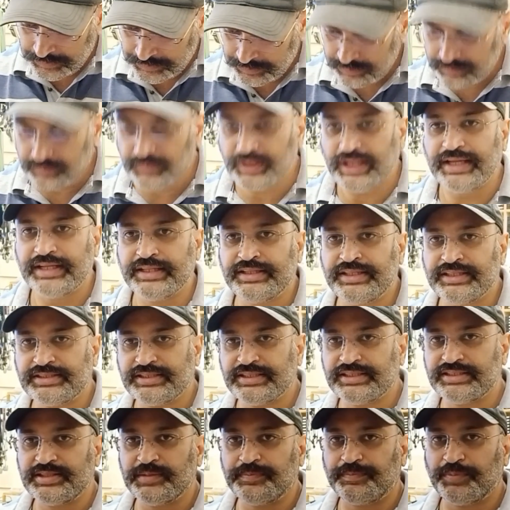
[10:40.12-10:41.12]
this is
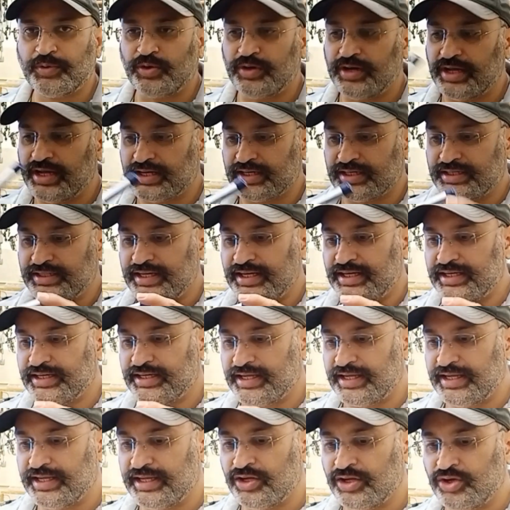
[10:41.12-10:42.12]
the product that
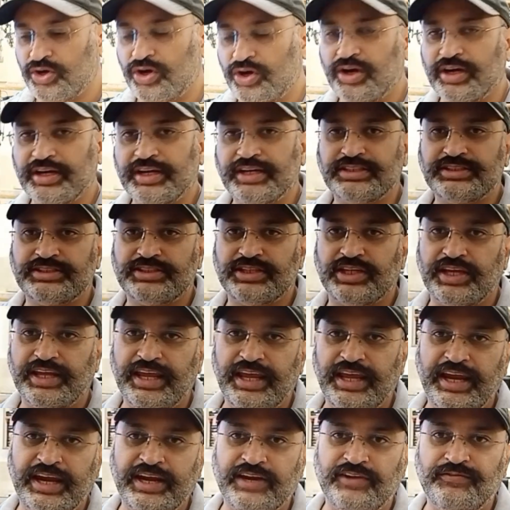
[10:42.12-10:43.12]
I got. It's a
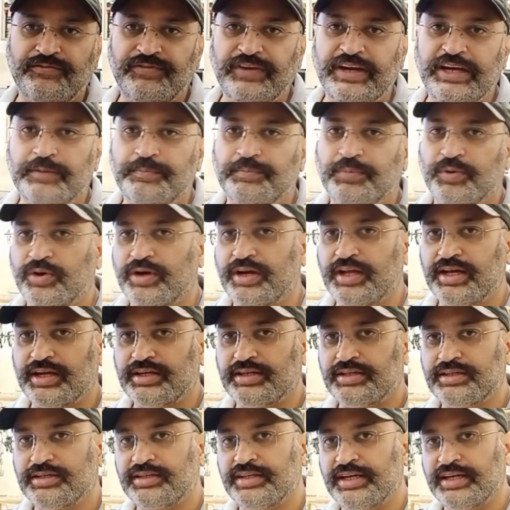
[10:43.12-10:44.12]
8 feet
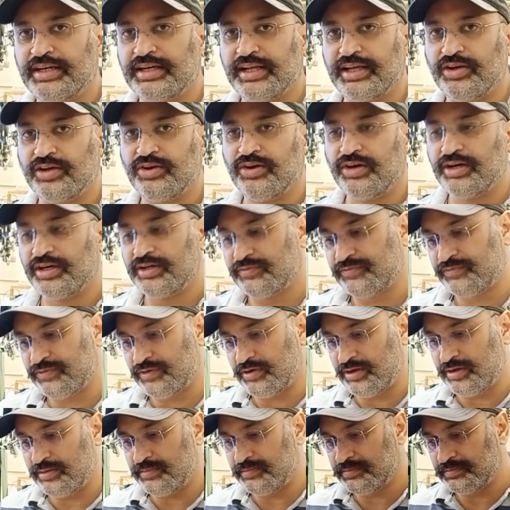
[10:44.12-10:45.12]
product that I got
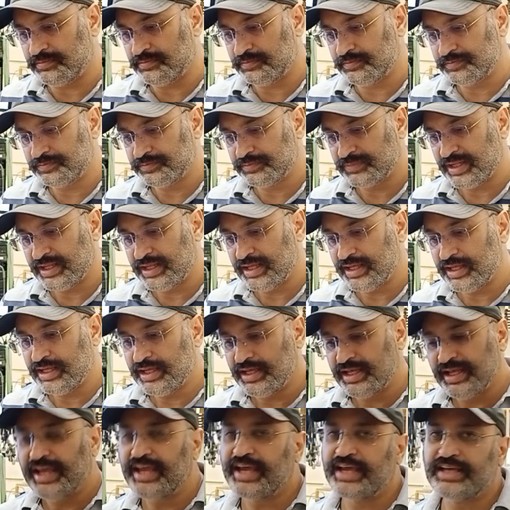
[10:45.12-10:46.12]
from
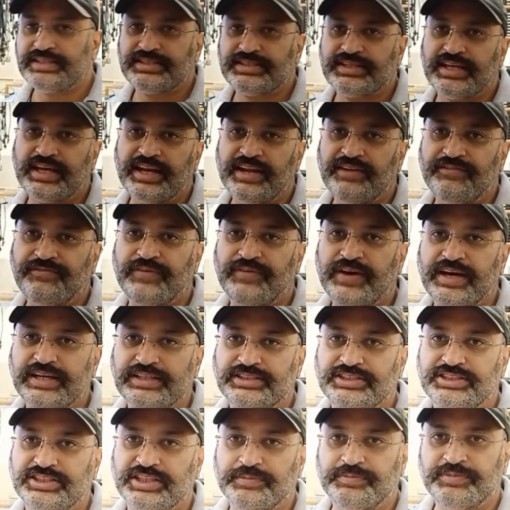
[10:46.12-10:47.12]
SRA Fast
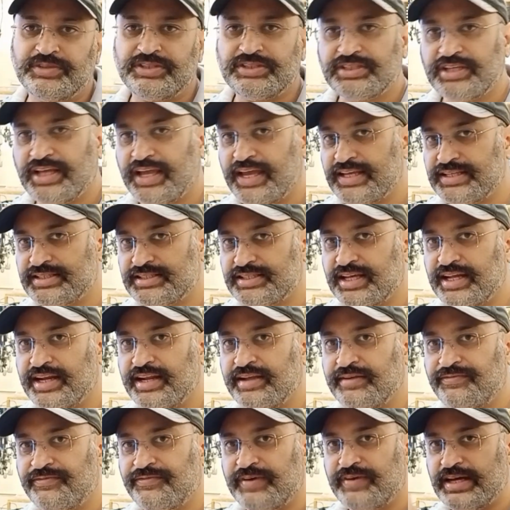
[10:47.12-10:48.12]
Chip. This is SRA
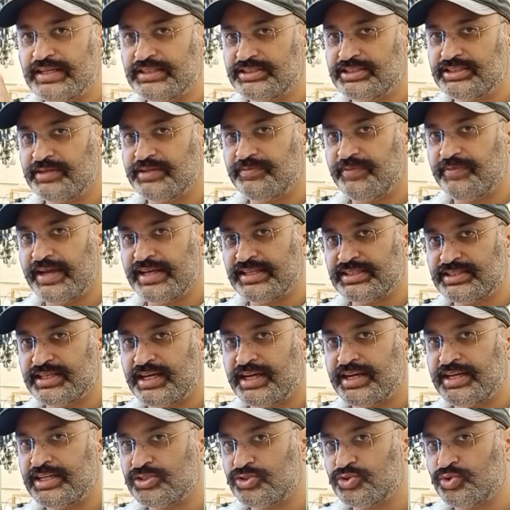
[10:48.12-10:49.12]
Fast Chip.
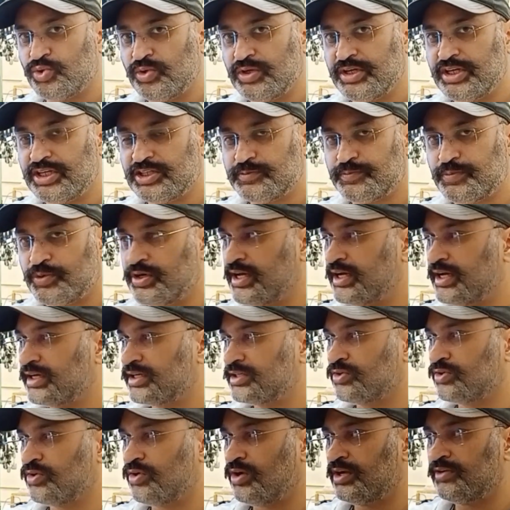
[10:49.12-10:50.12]
SRA solders product
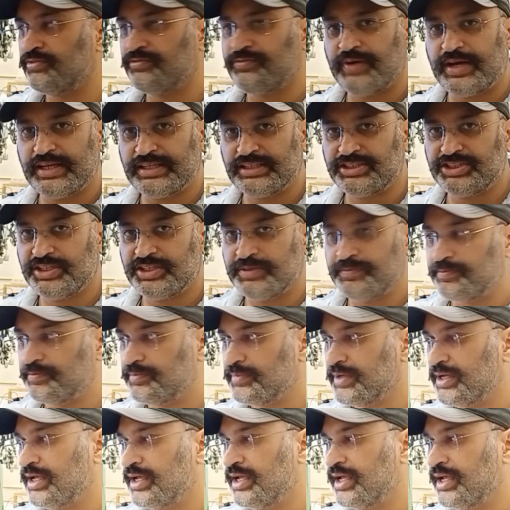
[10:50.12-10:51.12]
called Fast Chip,
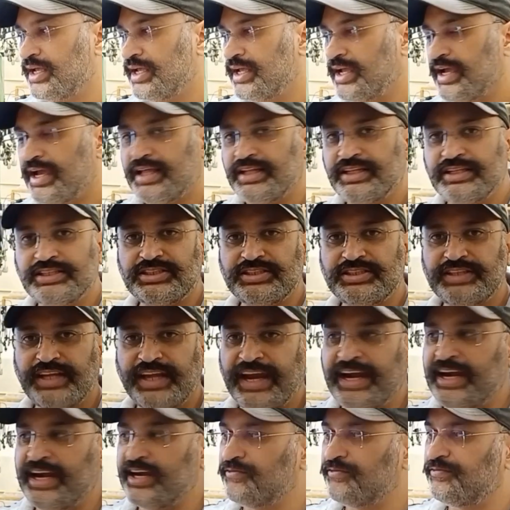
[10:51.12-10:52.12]
and this is
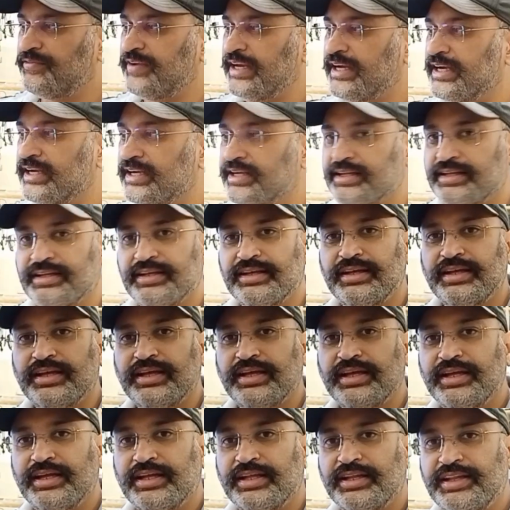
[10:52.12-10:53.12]
8 feet.
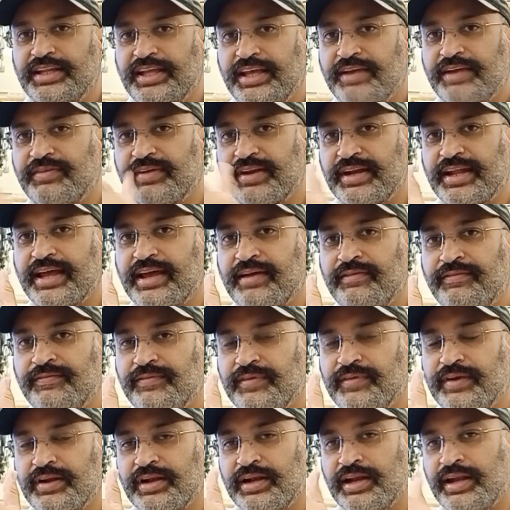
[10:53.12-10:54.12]
They even have
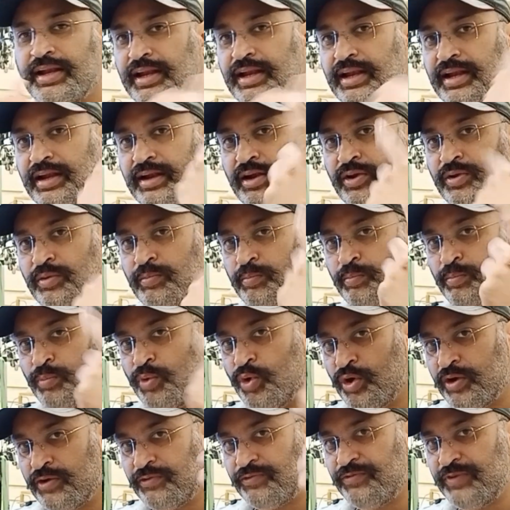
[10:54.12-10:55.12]

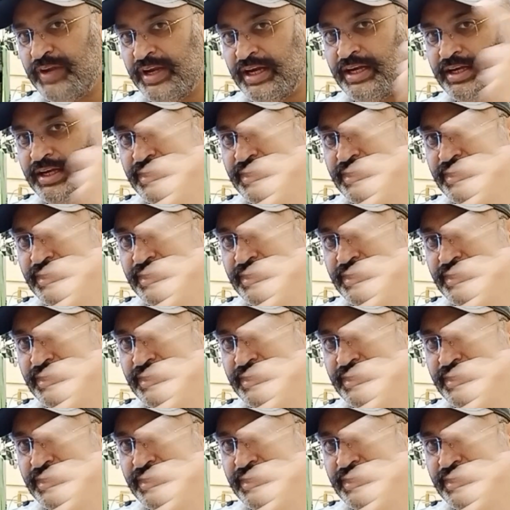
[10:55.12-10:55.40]
more feet,